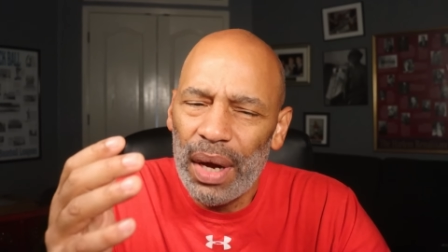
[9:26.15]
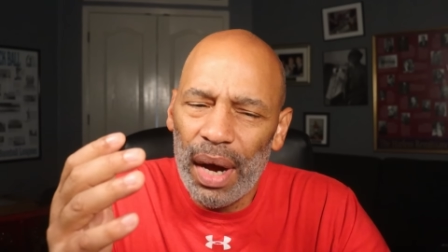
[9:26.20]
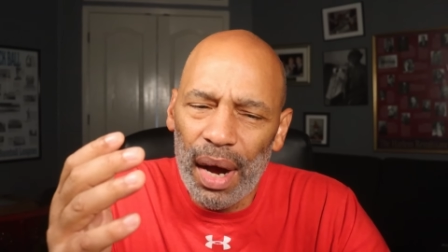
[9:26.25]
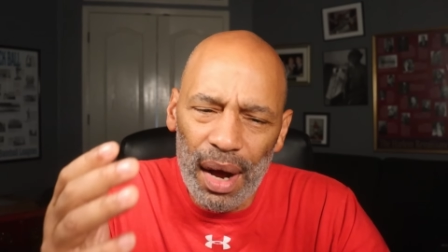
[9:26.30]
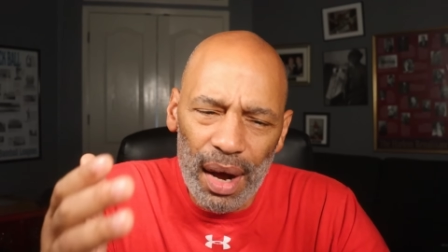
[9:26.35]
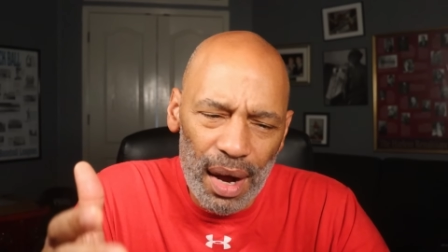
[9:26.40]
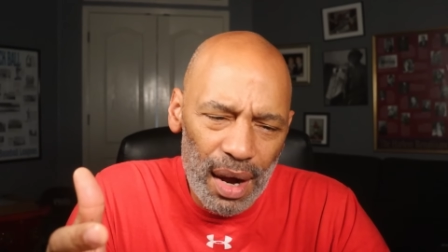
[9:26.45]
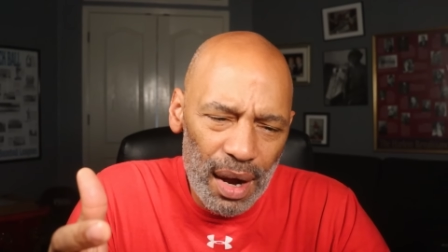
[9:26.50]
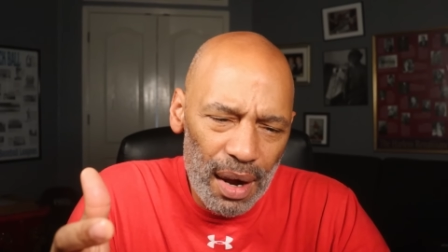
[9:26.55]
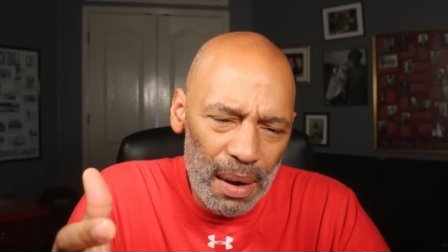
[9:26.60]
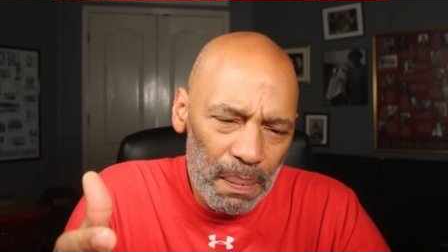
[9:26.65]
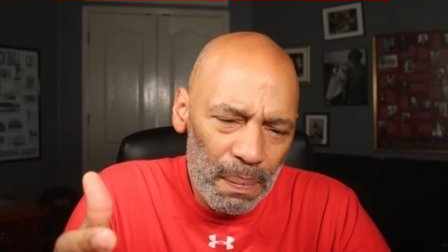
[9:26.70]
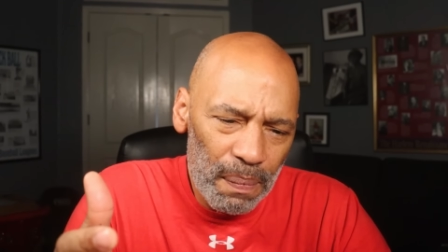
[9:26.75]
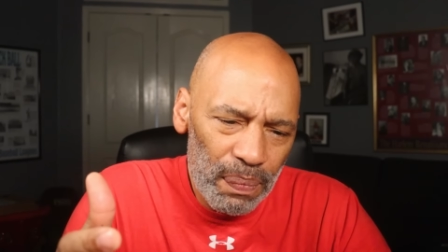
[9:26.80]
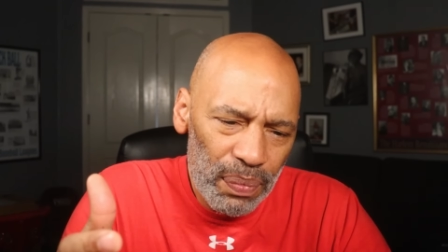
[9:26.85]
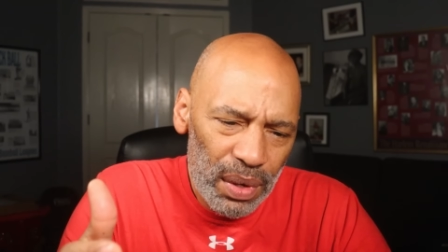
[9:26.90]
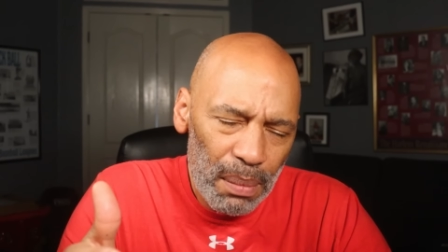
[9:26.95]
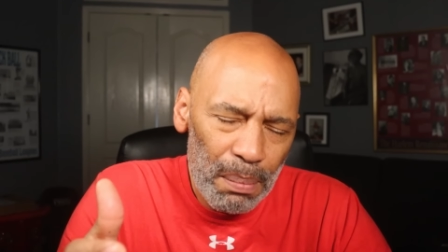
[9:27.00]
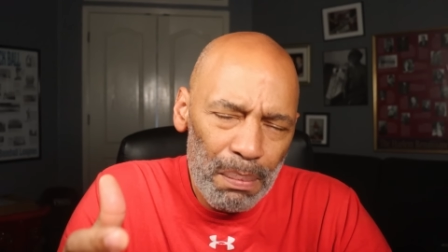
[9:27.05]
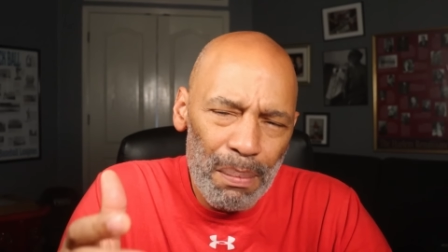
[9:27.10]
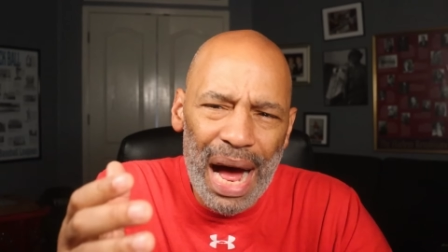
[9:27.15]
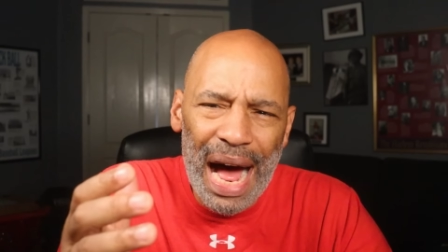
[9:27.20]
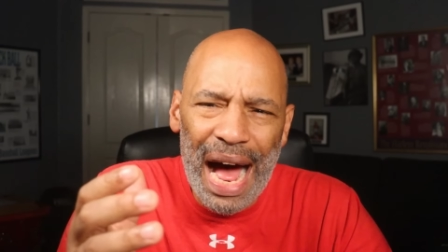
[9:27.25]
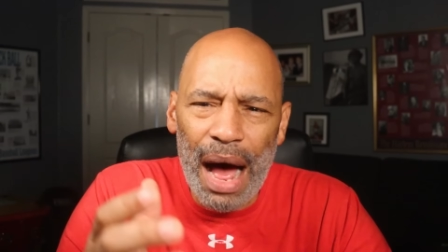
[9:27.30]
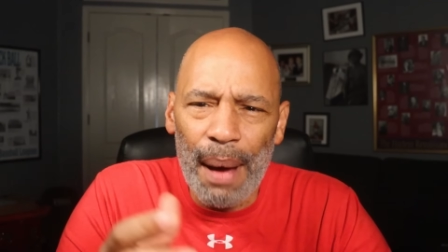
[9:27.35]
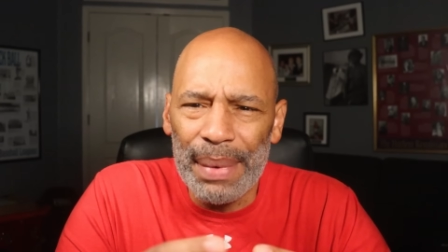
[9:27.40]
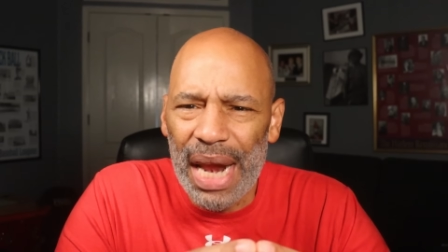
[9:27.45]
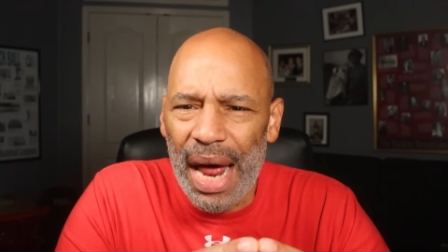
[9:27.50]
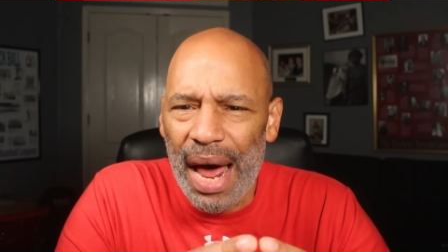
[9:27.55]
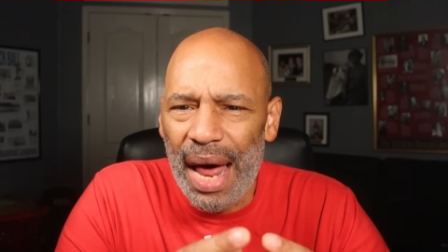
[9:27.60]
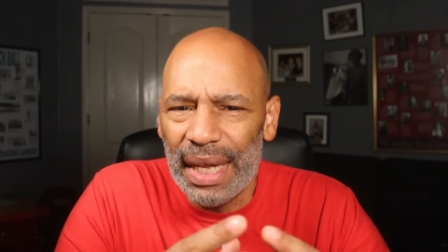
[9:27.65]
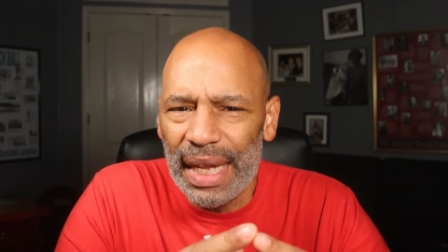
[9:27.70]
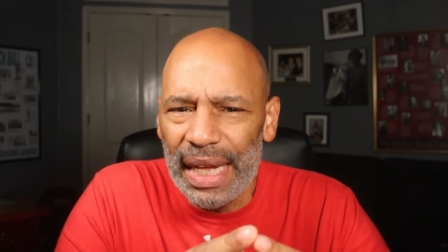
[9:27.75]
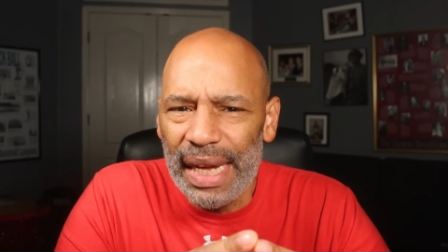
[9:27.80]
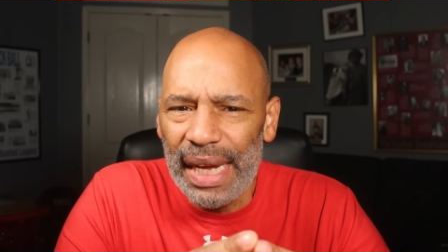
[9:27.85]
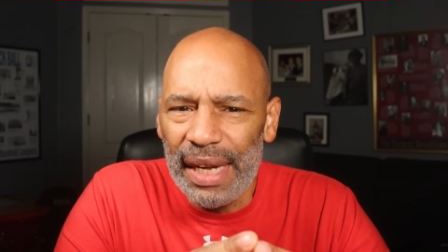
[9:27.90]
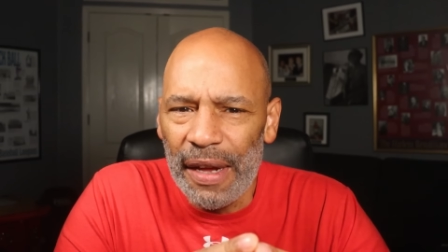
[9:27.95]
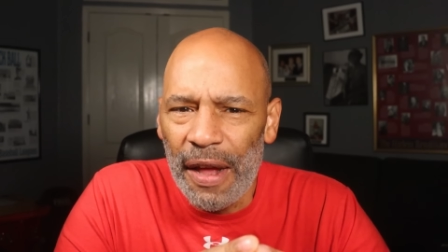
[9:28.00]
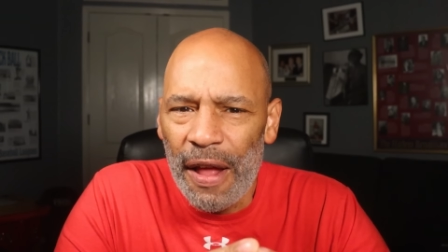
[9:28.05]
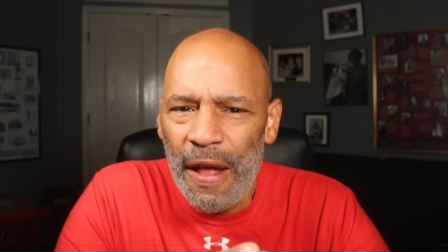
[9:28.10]
Muhammad
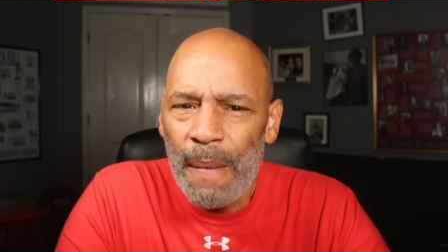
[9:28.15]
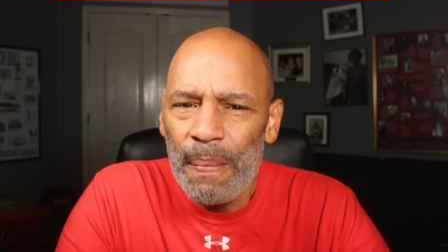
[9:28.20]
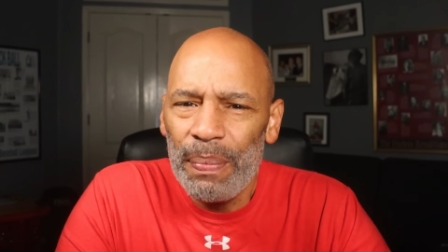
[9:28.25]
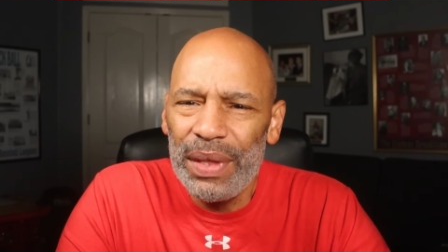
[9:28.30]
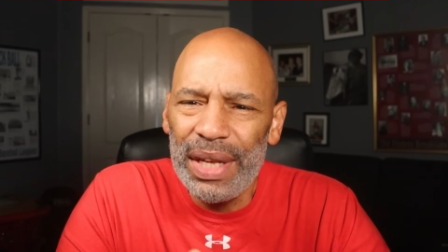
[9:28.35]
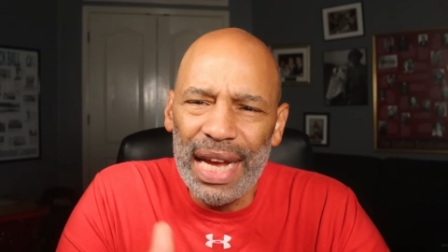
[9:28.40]
Ali